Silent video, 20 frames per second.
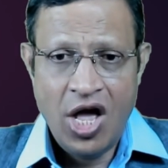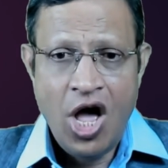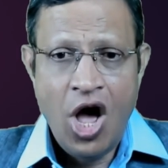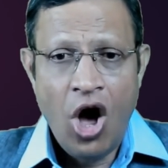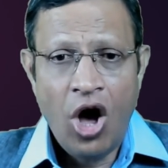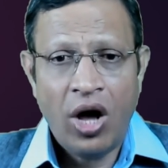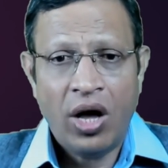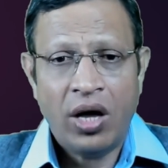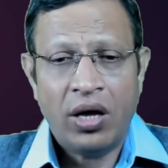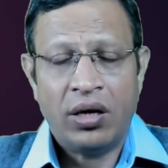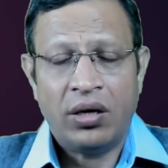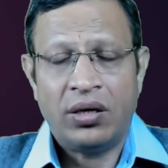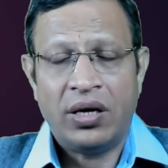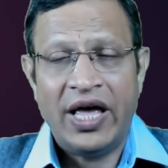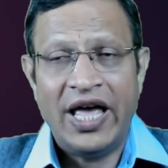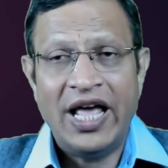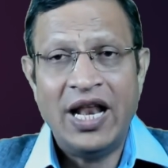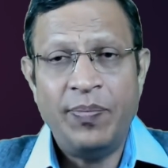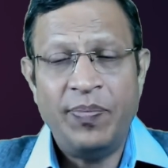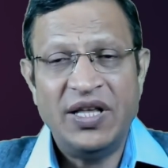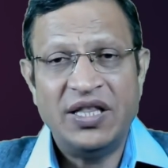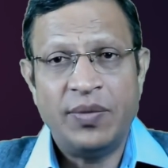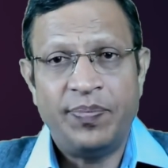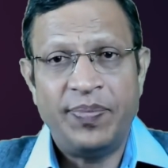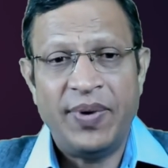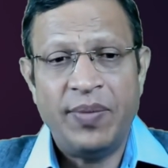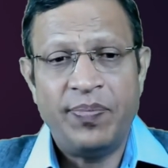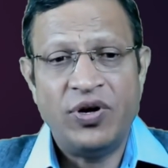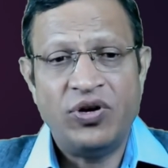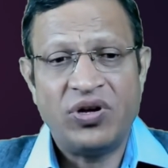Or helping the
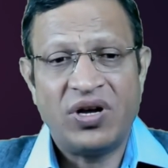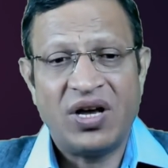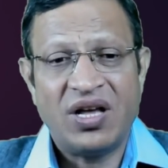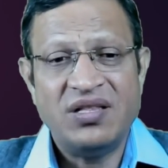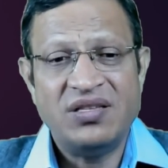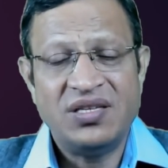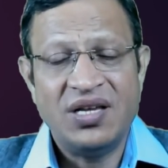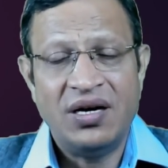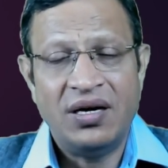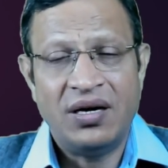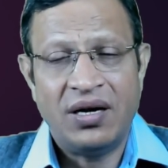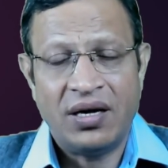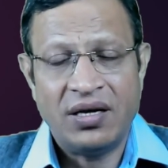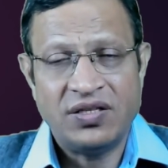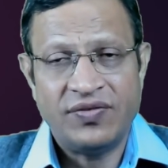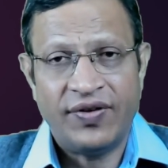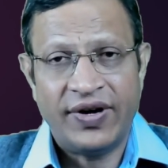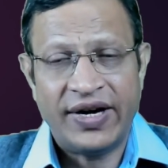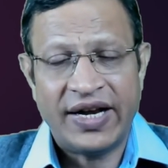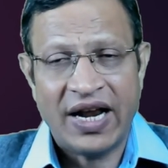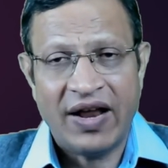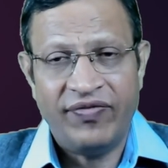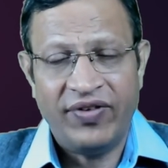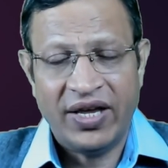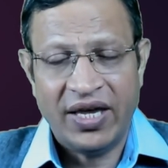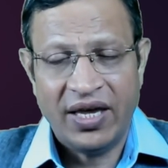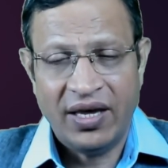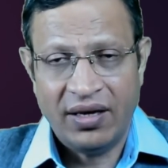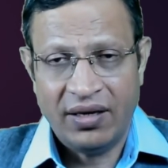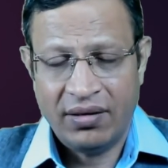people to conceal drugs for
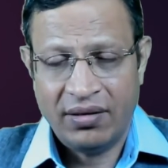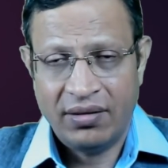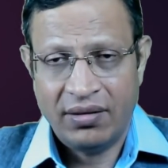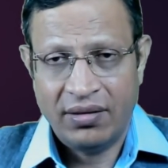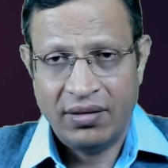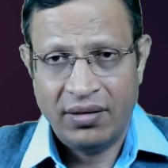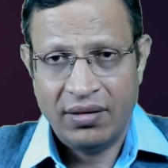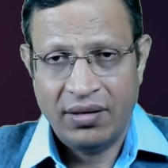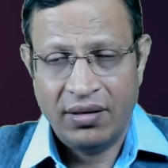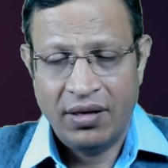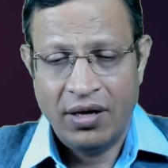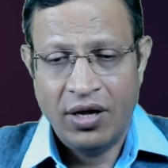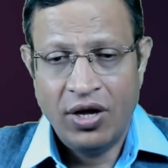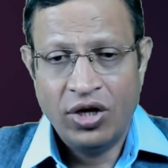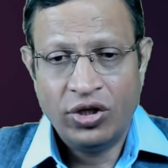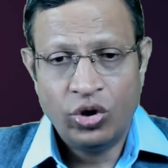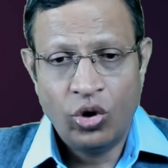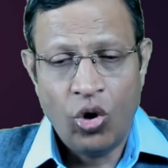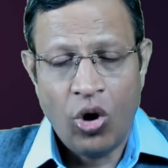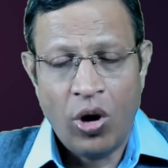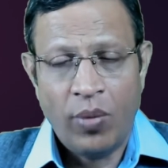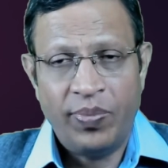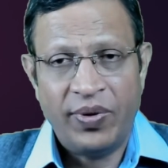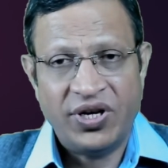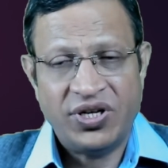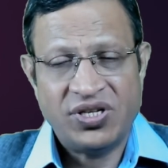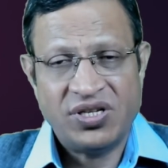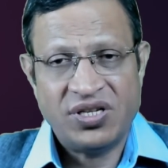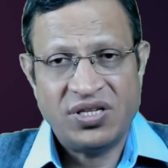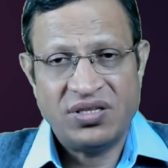trafficking through
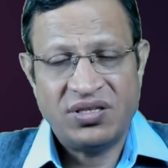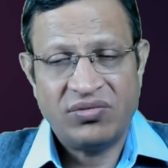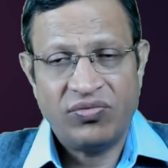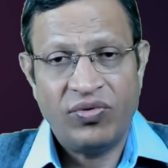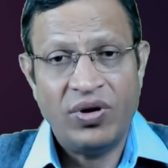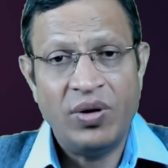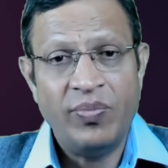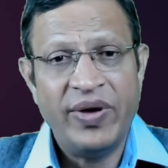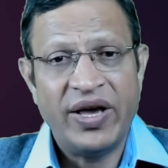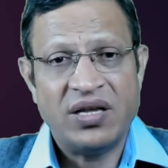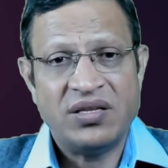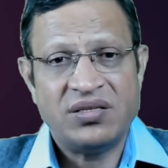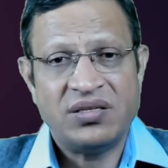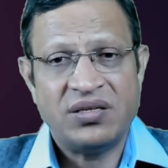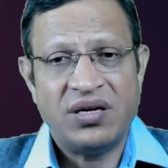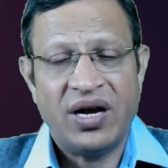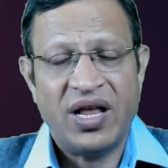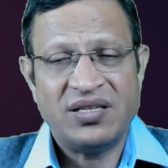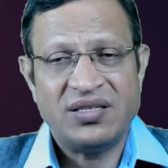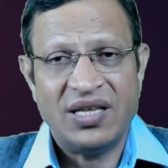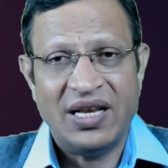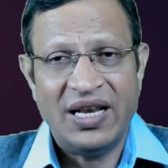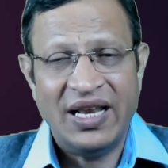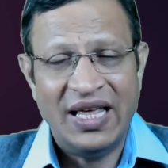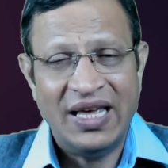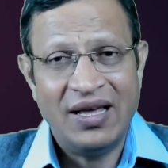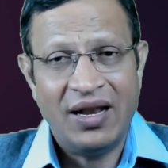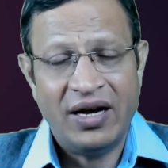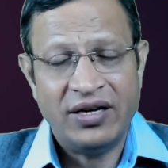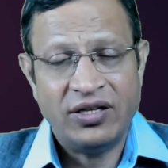operations will be considered as
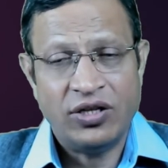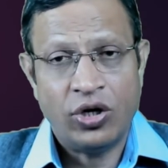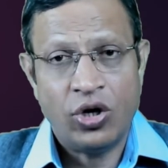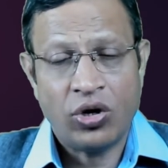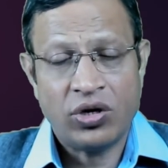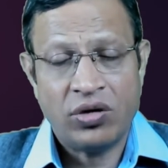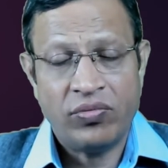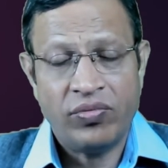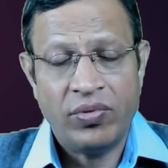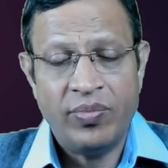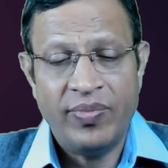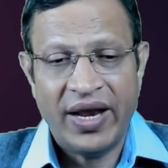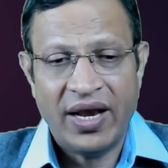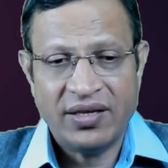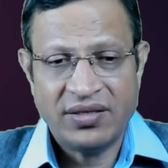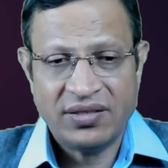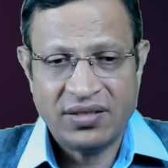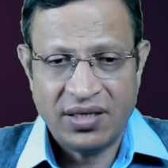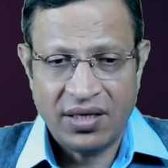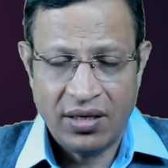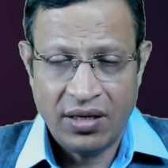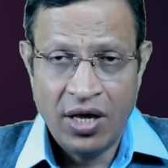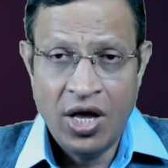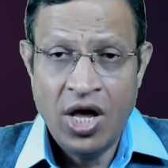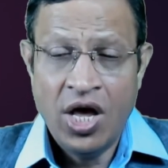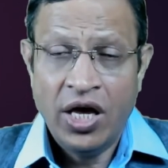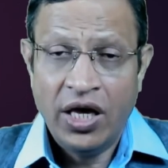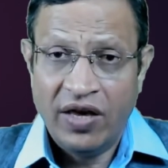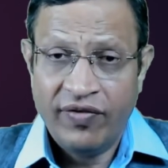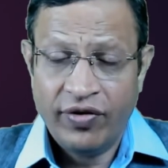illegal and the doctor will be arrested,
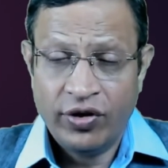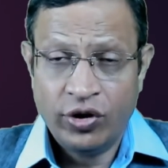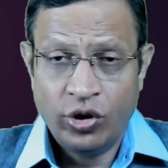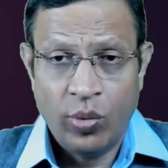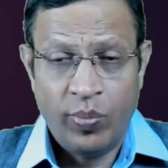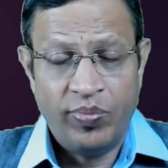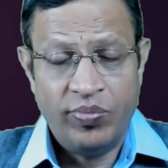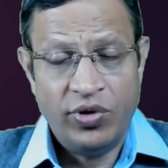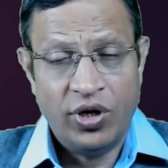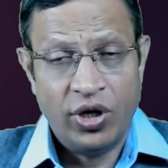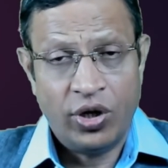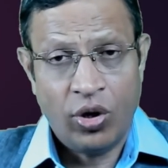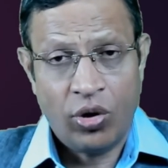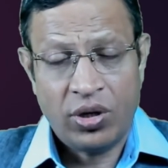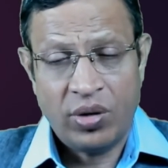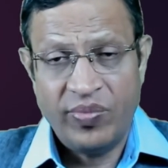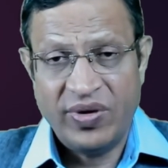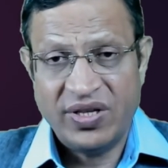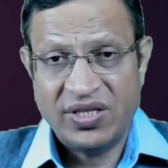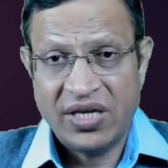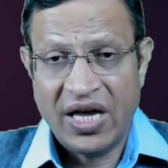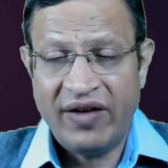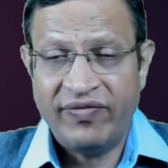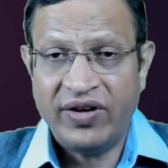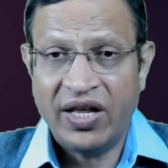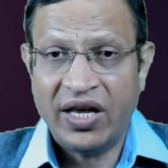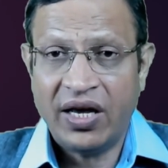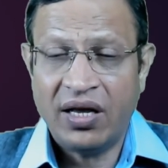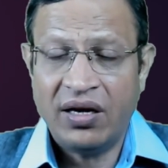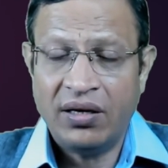even though the doctor may say, I have
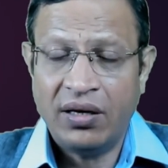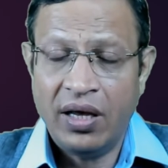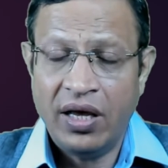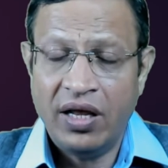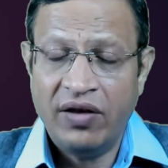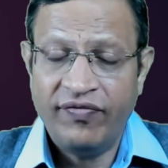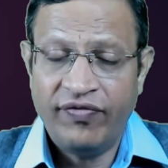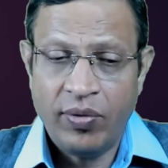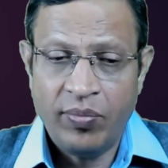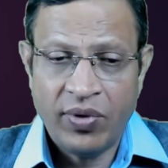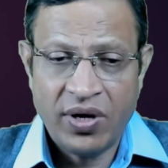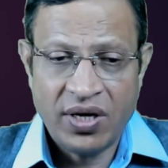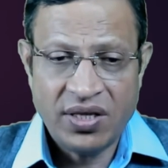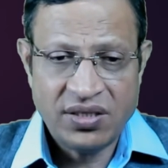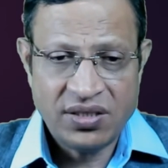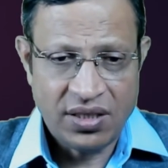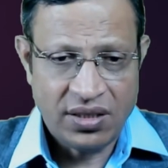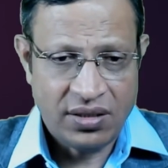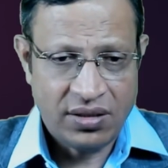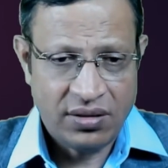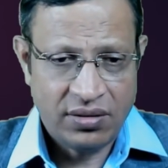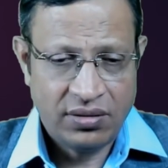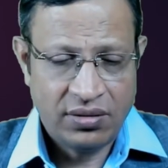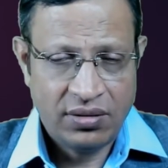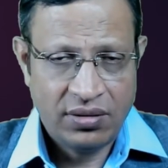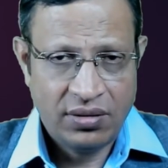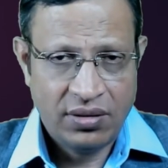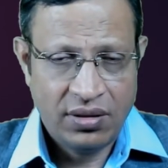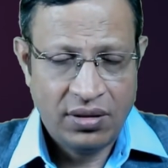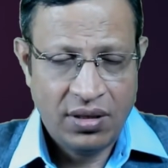taken informed consent.
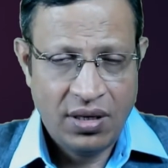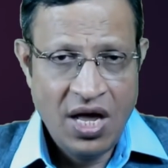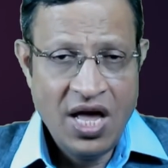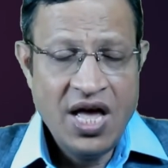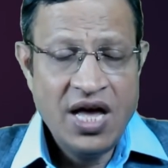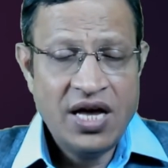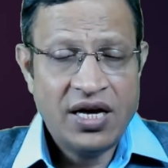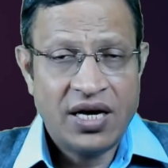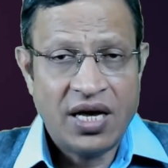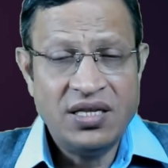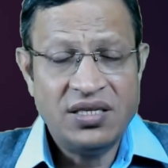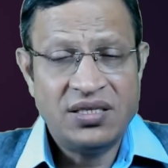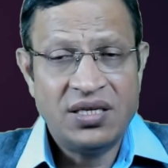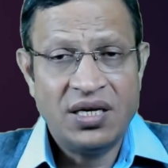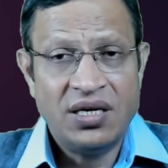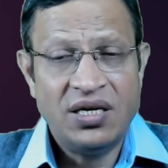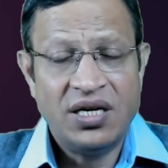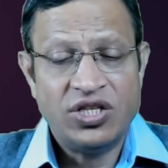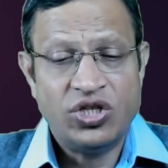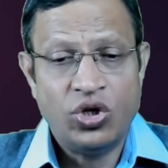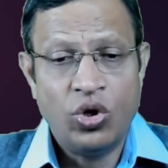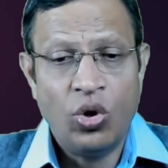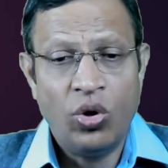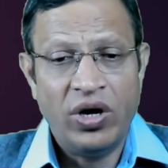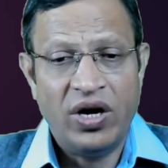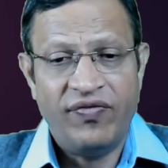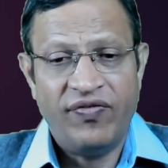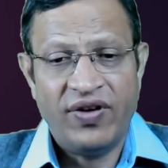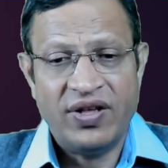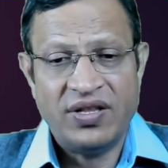Consent is no
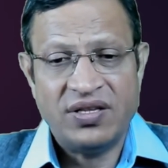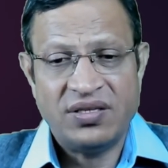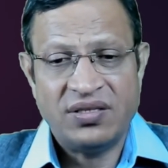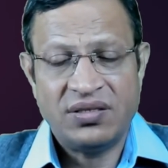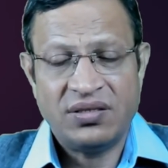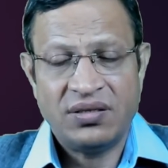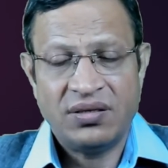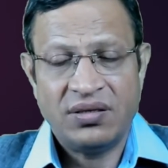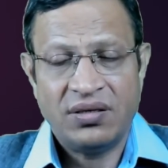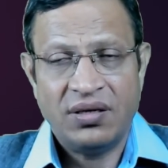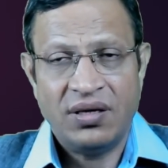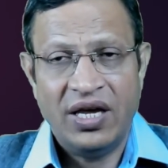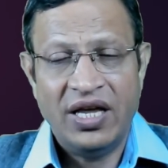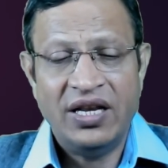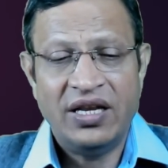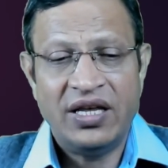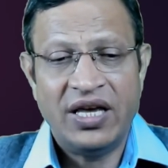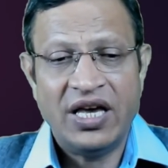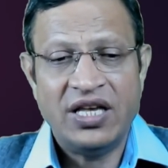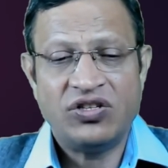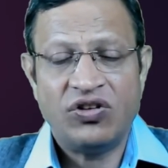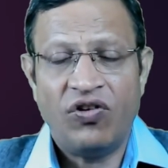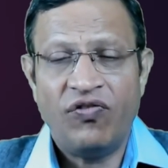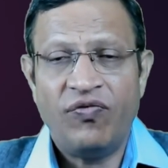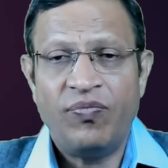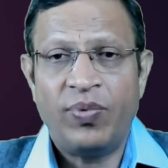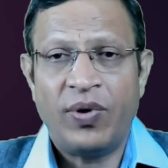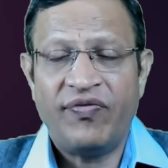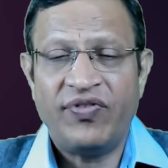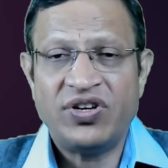defense in case of
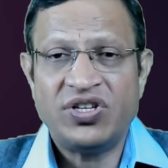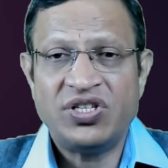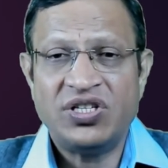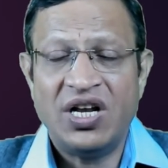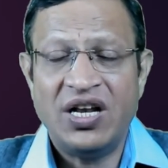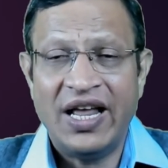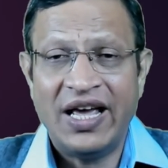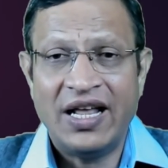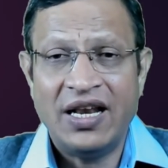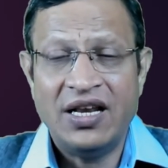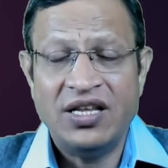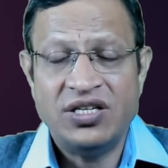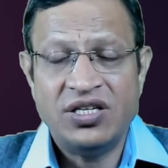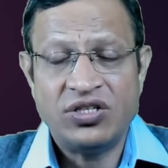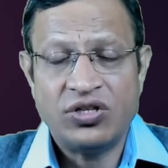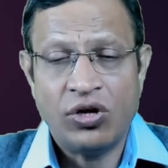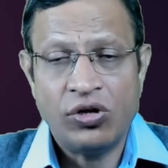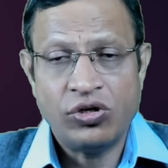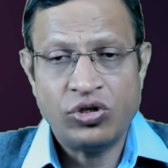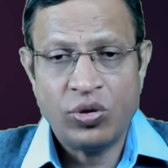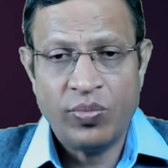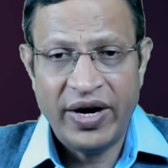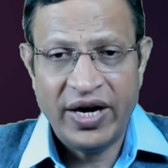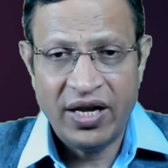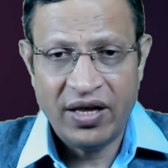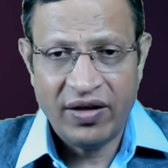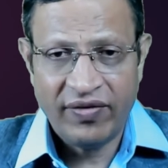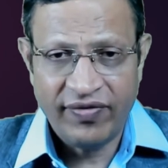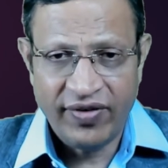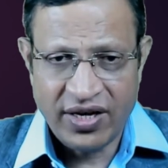professional negligence, also, my
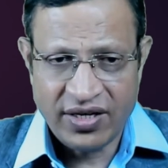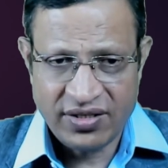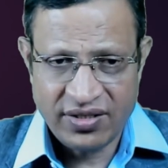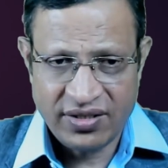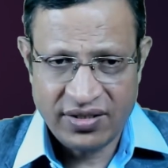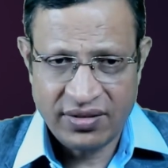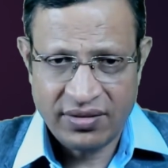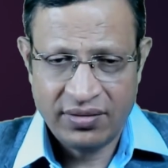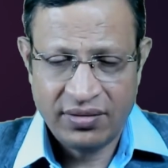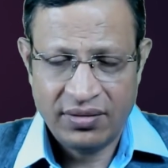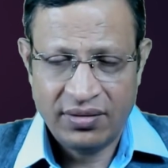dear friends.